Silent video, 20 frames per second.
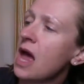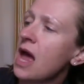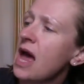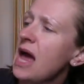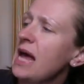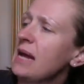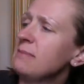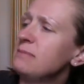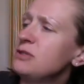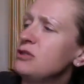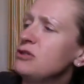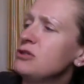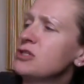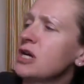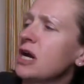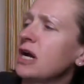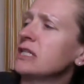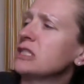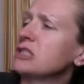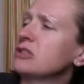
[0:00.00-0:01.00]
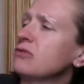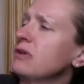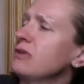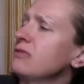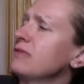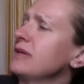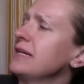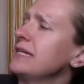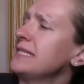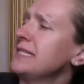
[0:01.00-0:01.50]
"I'm too tired to run
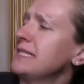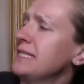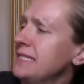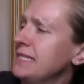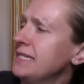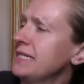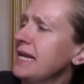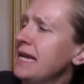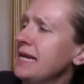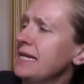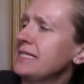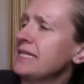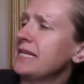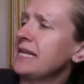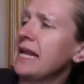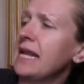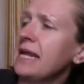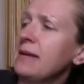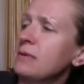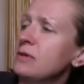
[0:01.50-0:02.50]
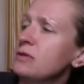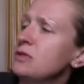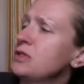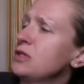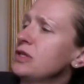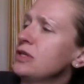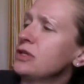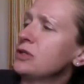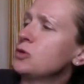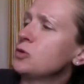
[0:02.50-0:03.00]
races today," said Amos
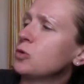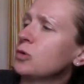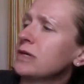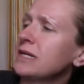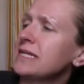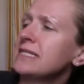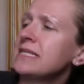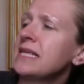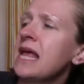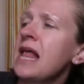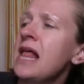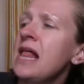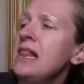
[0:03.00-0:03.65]
to the tortoise.